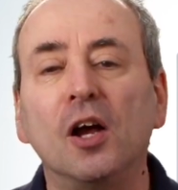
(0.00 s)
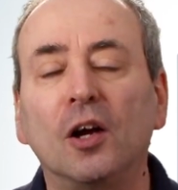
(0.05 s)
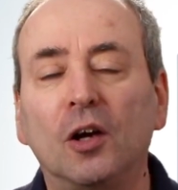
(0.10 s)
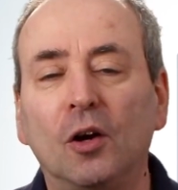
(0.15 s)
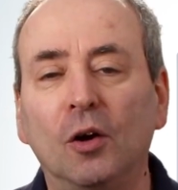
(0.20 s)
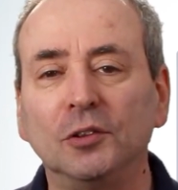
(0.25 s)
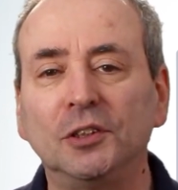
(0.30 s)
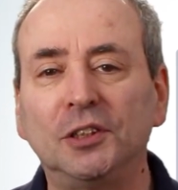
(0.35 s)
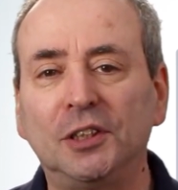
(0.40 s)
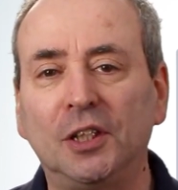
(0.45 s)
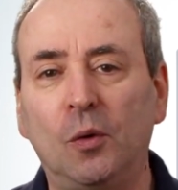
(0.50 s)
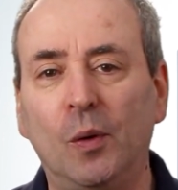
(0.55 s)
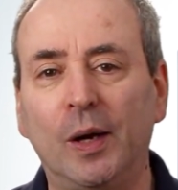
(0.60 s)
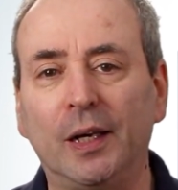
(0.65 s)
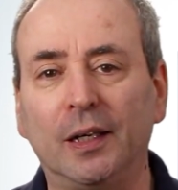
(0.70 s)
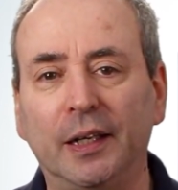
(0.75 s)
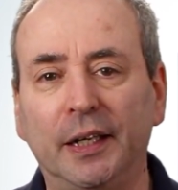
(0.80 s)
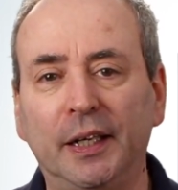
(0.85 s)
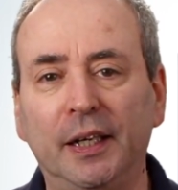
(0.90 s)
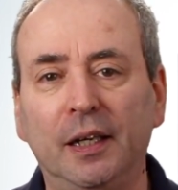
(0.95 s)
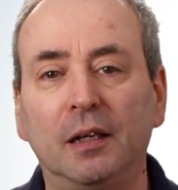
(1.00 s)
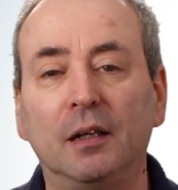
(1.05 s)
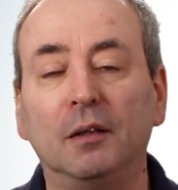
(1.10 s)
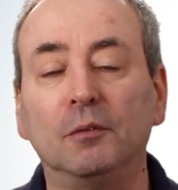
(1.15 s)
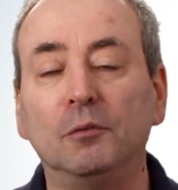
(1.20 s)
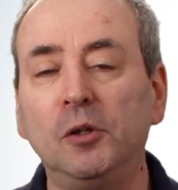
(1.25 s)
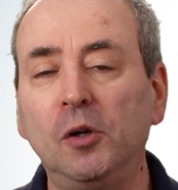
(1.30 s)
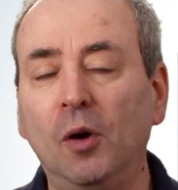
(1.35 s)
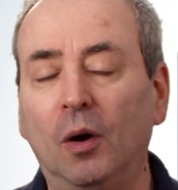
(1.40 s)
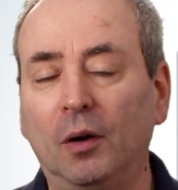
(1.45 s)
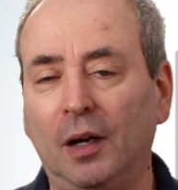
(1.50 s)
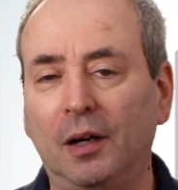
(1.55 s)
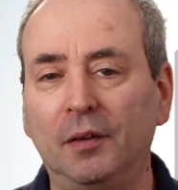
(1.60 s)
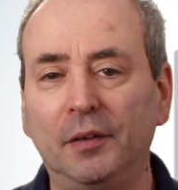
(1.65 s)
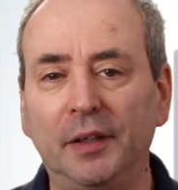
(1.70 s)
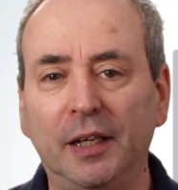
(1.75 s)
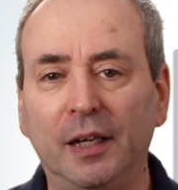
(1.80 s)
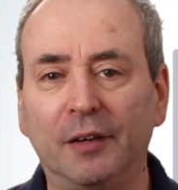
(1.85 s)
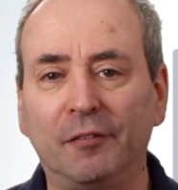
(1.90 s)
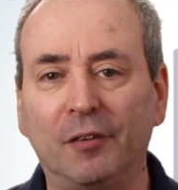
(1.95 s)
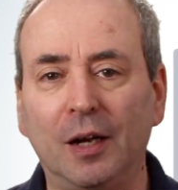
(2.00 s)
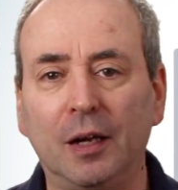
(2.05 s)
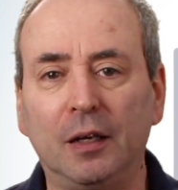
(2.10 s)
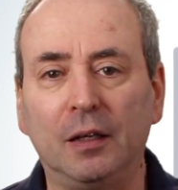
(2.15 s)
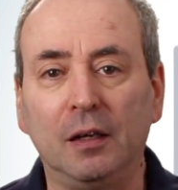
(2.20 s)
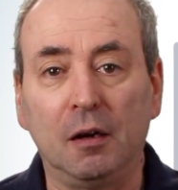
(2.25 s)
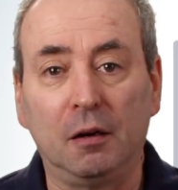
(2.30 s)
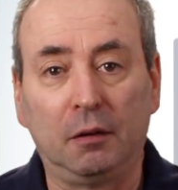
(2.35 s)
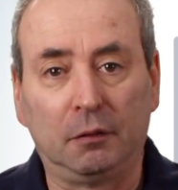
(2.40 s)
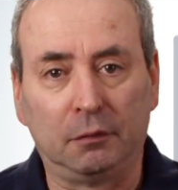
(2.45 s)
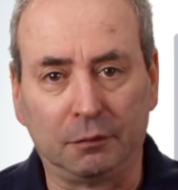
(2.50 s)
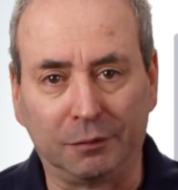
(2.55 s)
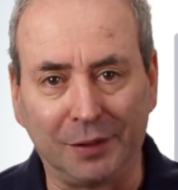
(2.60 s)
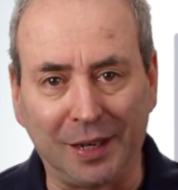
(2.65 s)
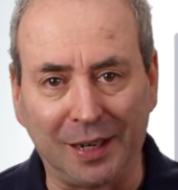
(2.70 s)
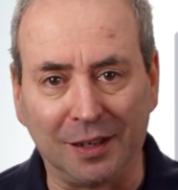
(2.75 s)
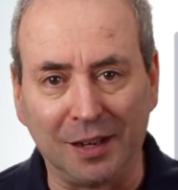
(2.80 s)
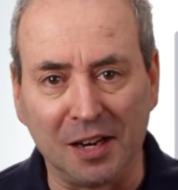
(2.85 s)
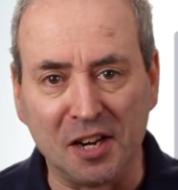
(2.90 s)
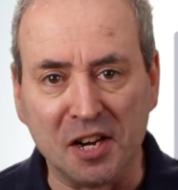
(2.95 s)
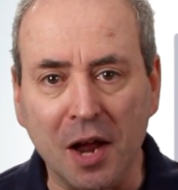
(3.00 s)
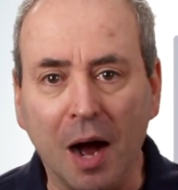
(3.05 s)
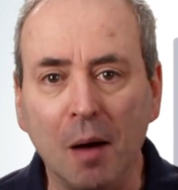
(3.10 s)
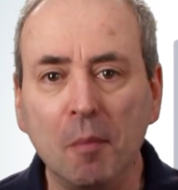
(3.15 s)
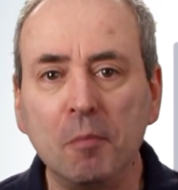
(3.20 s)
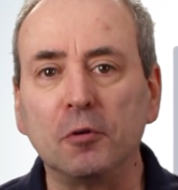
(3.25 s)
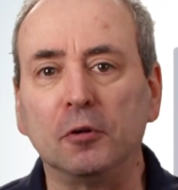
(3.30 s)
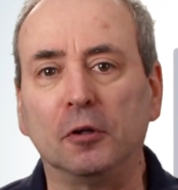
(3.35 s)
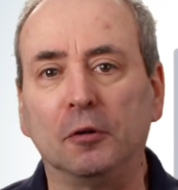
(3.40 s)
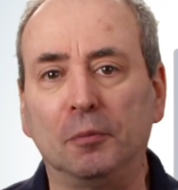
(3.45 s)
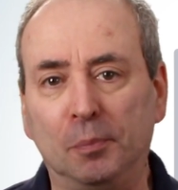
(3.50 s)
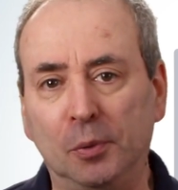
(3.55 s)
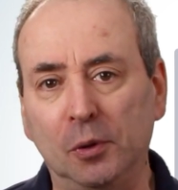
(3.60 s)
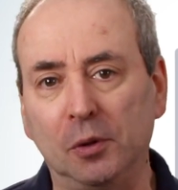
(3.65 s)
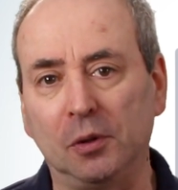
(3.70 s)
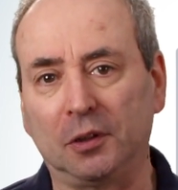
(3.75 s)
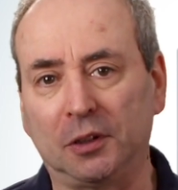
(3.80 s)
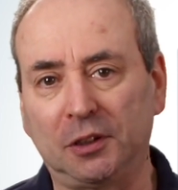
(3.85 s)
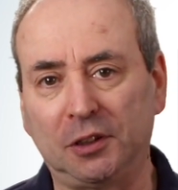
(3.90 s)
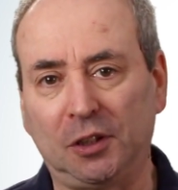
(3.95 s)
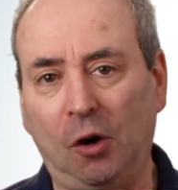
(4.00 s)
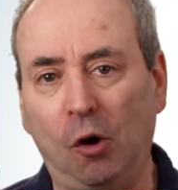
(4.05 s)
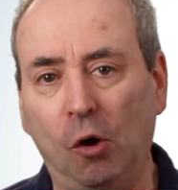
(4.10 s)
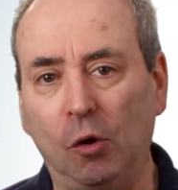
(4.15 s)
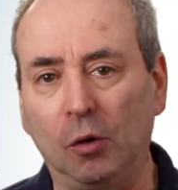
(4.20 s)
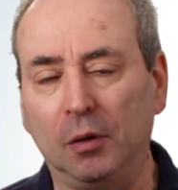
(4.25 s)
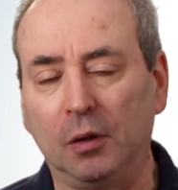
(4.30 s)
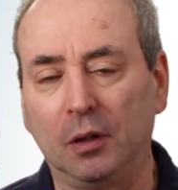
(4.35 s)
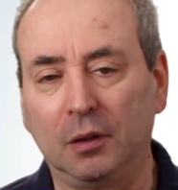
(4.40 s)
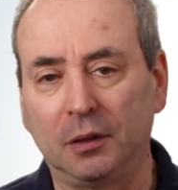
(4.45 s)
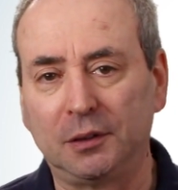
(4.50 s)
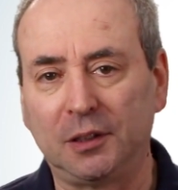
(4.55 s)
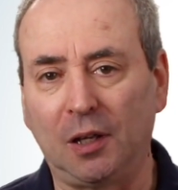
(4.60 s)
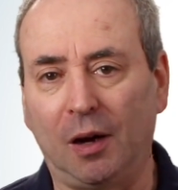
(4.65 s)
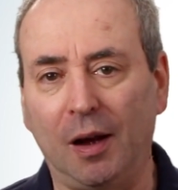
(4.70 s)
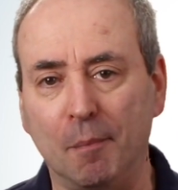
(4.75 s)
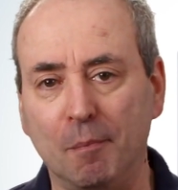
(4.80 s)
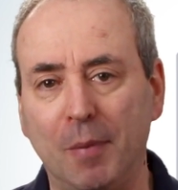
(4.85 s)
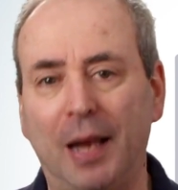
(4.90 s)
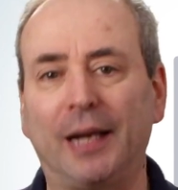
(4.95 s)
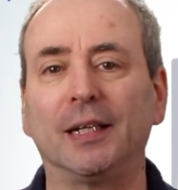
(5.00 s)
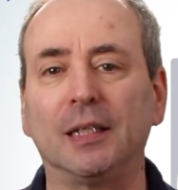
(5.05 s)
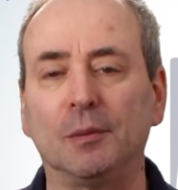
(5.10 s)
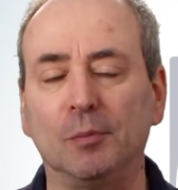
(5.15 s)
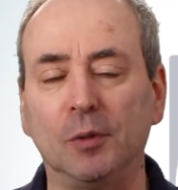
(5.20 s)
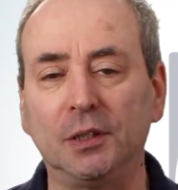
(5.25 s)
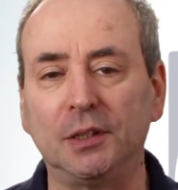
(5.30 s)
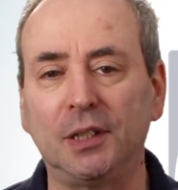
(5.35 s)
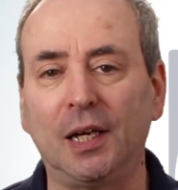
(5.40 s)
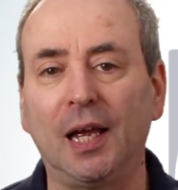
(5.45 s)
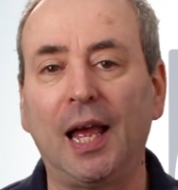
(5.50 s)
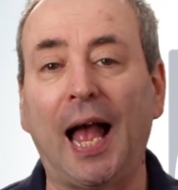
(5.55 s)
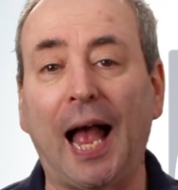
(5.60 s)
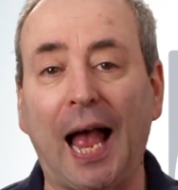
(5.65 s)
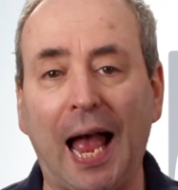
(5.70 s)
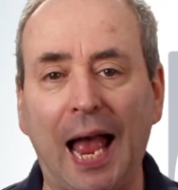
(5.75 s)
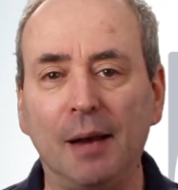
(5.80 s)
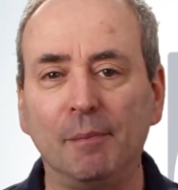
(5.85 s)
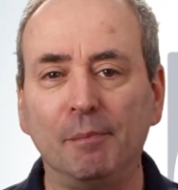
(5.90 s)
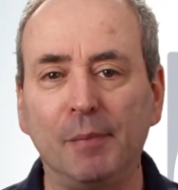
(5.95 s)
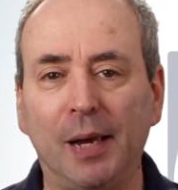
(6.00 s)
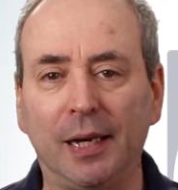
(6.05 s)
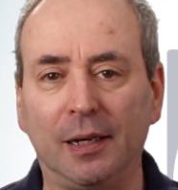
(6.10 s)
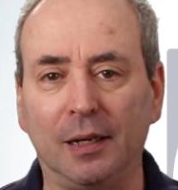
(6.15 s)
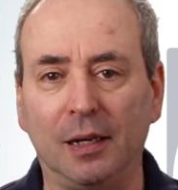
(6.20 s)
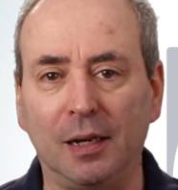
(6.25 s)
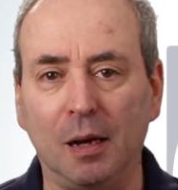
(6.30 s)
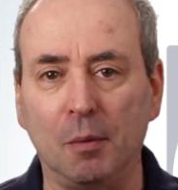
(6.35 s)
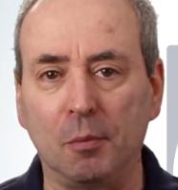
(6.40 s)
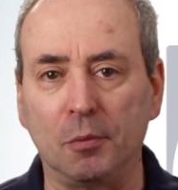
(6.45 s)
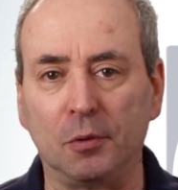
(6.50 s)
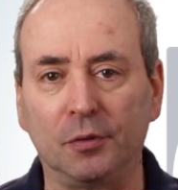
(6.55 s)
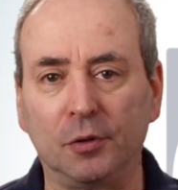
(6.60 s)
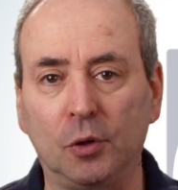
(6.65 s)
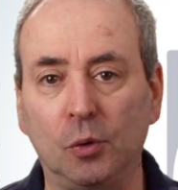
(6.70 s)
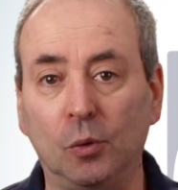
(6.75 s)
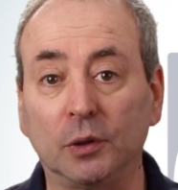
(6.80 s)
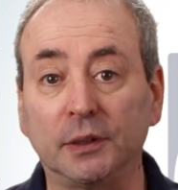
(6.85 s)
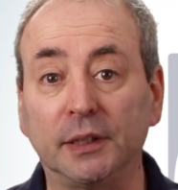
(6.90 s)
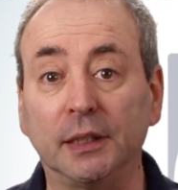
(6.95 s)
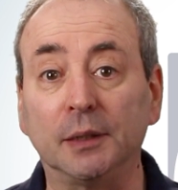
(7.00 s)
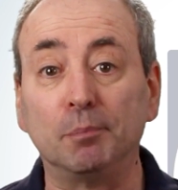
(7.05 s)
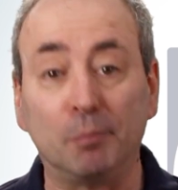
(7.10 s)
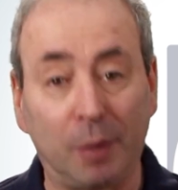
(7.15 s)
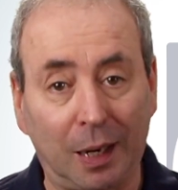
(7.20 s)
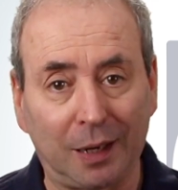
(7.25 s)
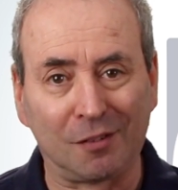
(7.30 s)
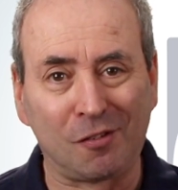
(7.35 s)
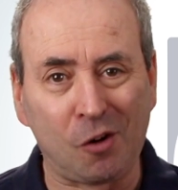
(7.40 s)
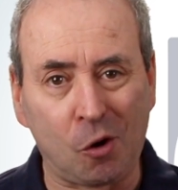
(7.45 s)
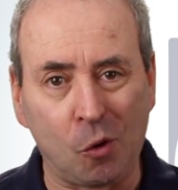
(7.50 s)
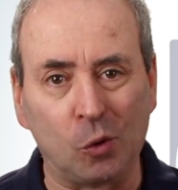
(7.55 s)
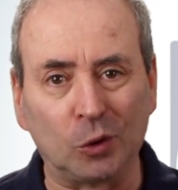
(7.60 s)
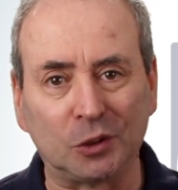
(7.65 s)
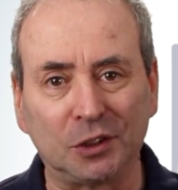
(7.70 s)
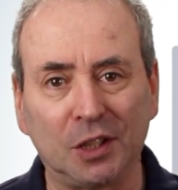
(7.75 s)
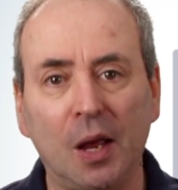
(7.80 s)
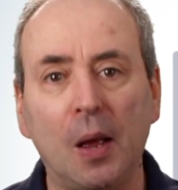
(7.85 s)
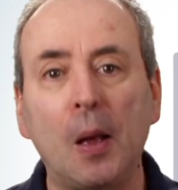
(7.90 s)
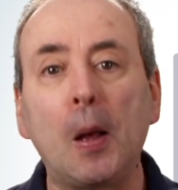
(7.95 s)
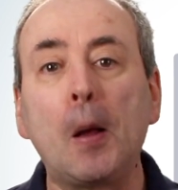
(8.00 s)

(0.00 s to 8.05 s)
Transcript: Consequently, not only have I written a number of books on time management and made a number of courses, but of course,